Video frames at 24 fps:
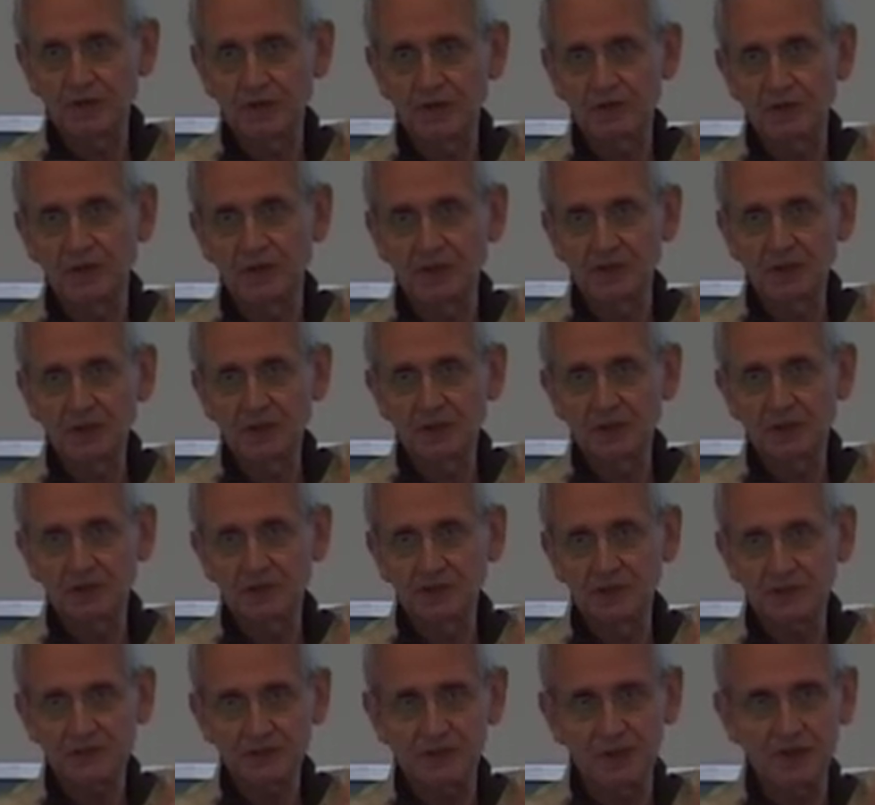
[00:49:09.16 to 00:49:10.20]
3,
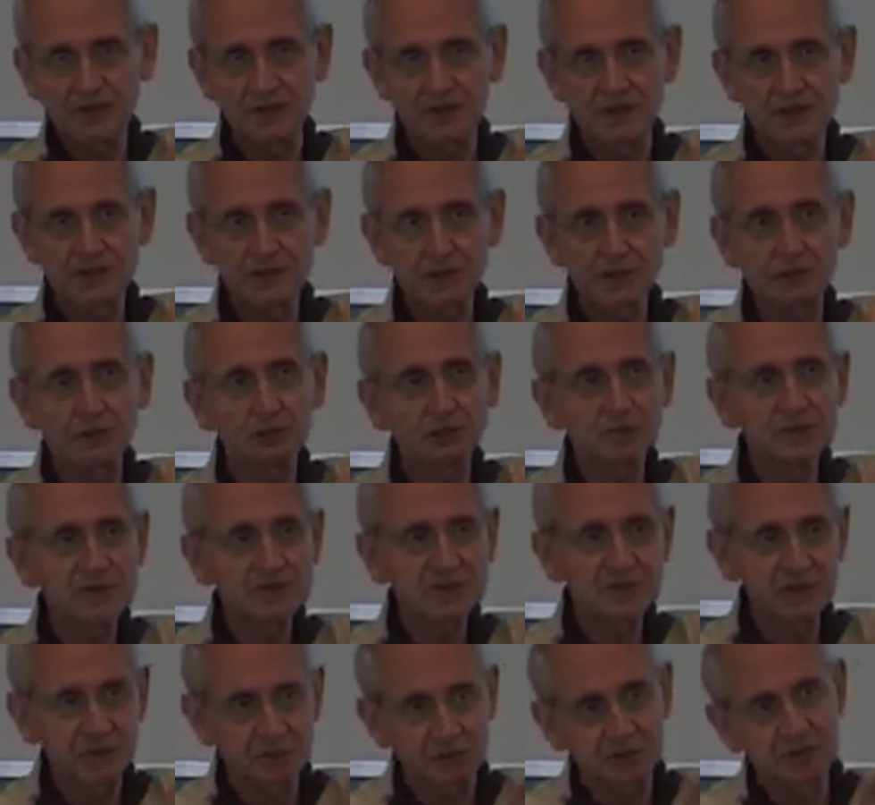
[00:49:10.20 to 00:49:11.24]
the stages, could be
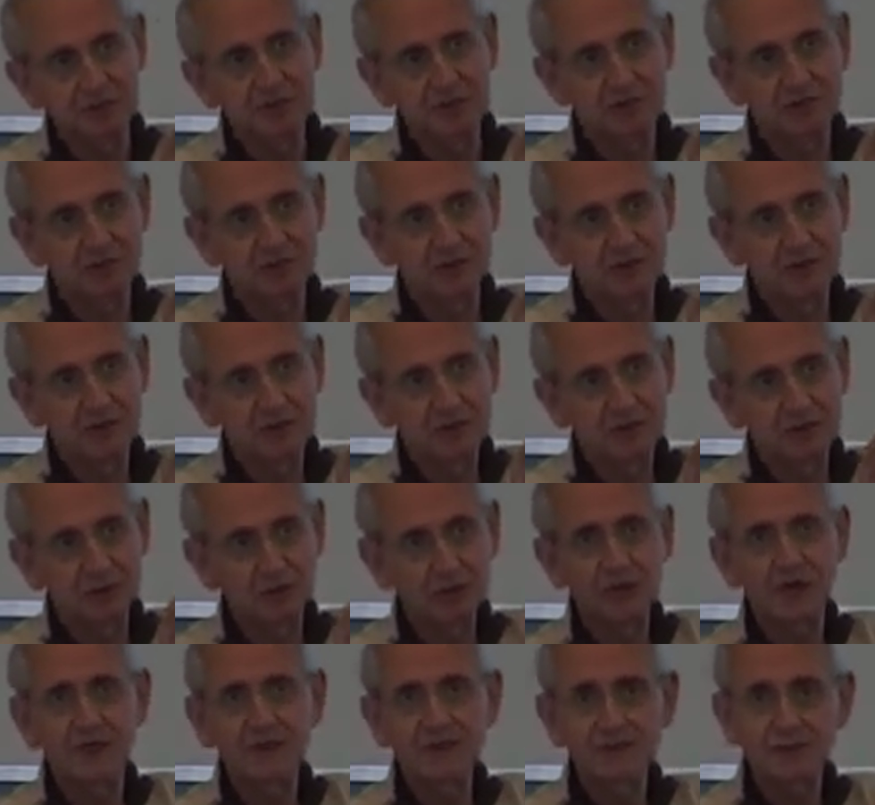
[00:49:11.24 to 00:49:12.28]
skipped. So
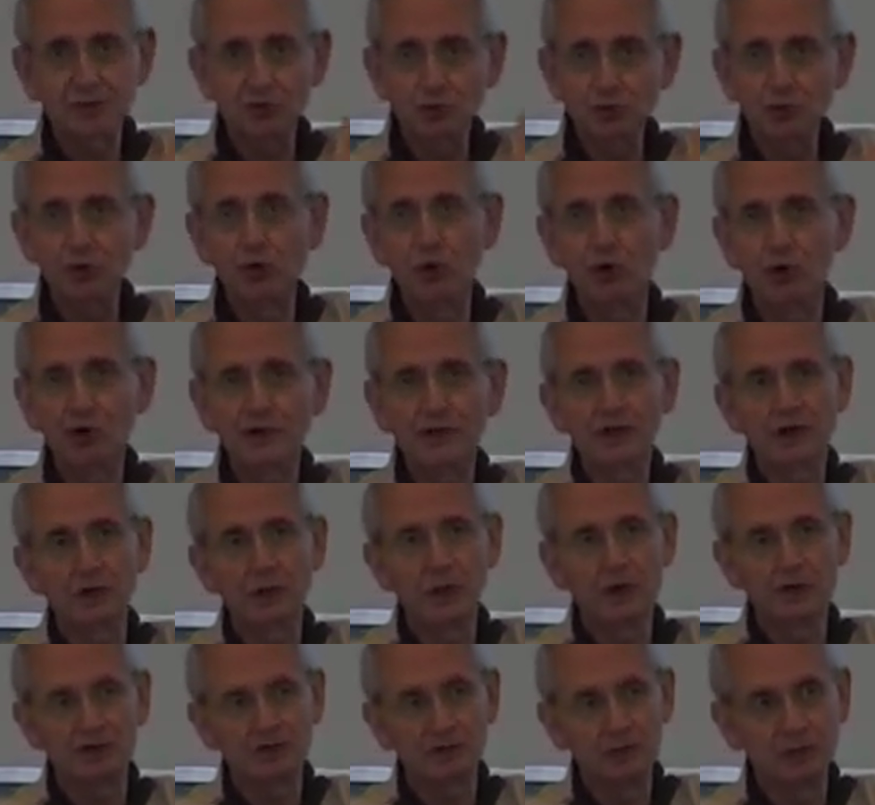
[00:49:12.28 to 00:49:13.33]
that's new learning
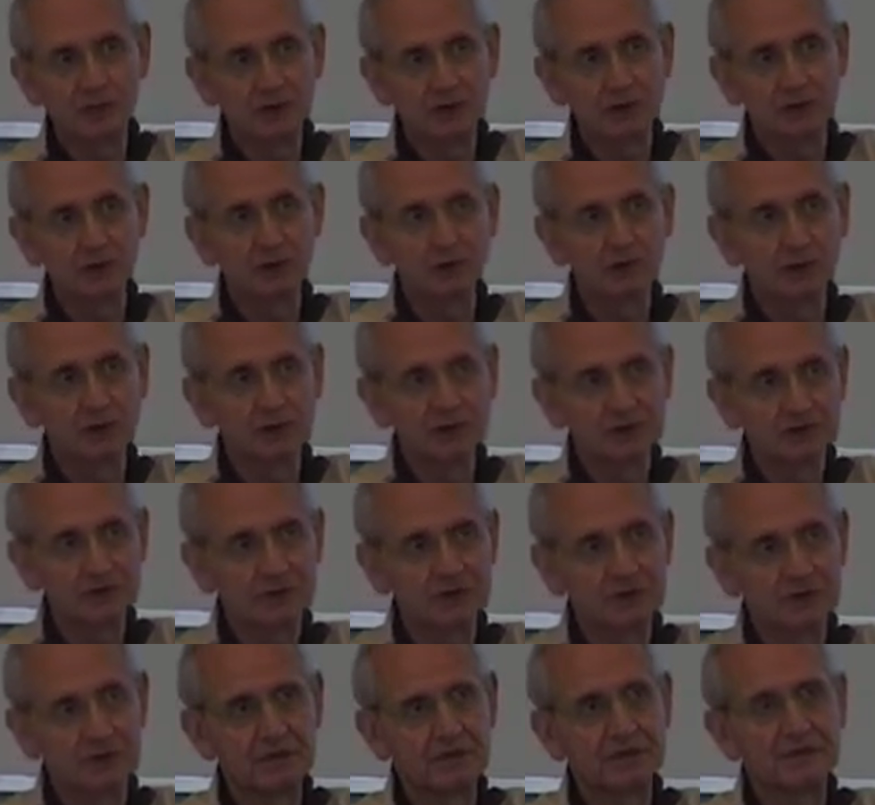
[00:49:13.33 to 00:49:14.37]
about the methodology,
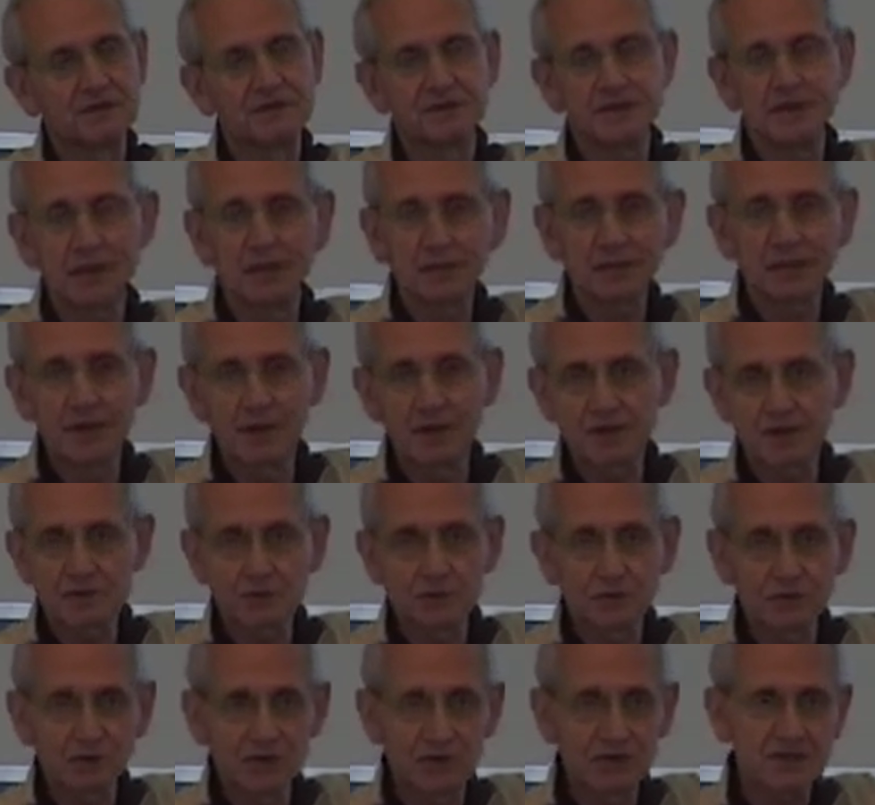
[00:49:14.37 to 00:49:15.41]
that in some cases
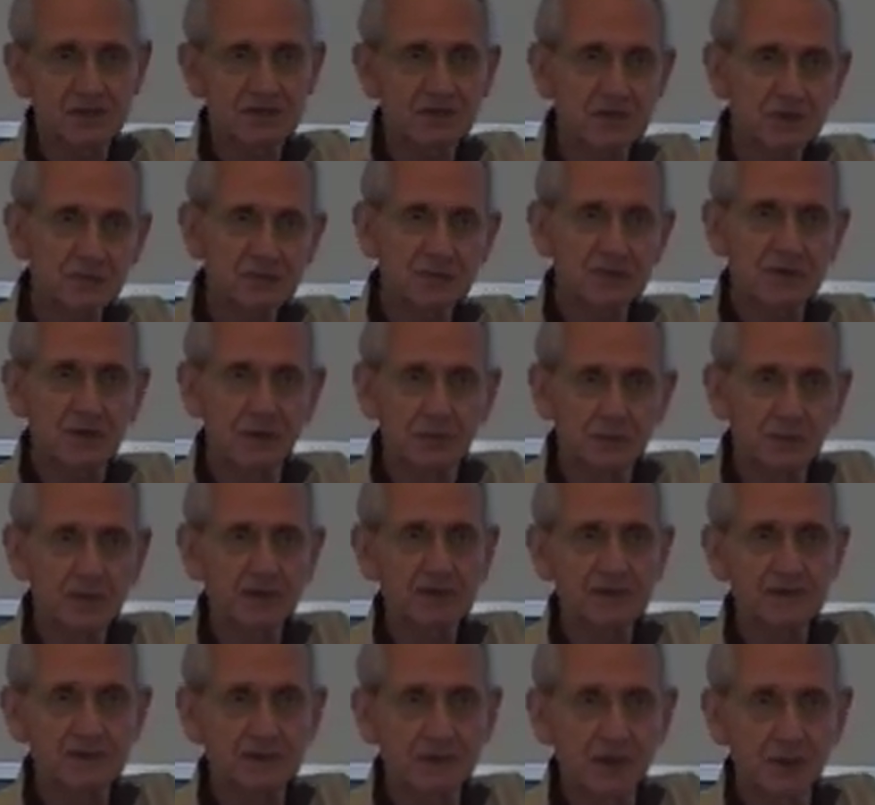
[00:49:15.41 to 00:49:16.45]
you can skip some
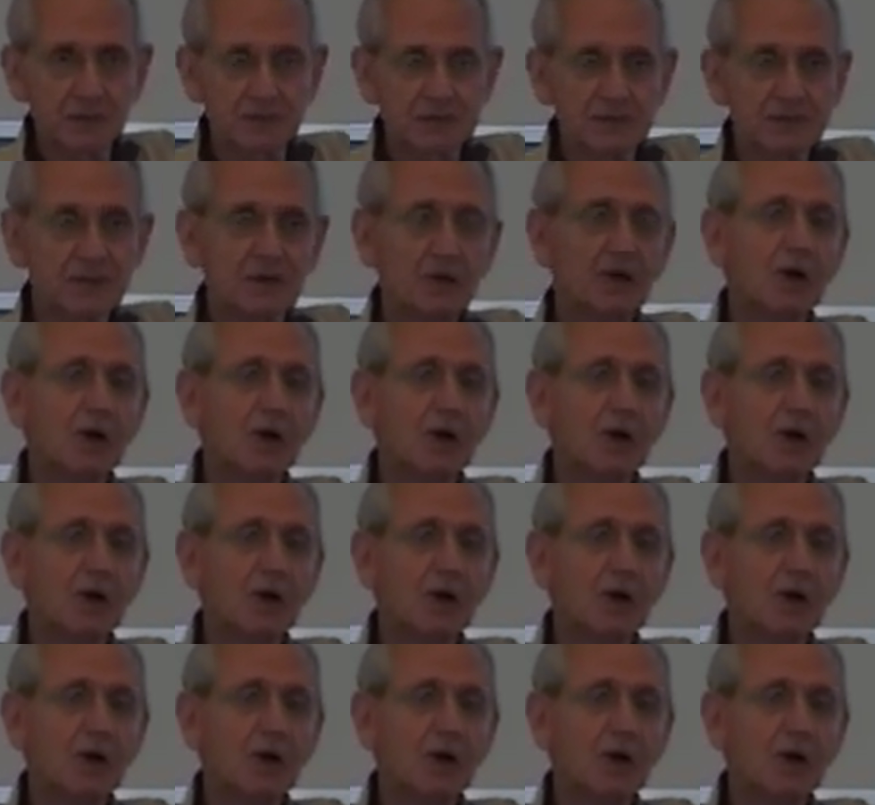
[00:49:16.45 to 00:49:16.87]
steps.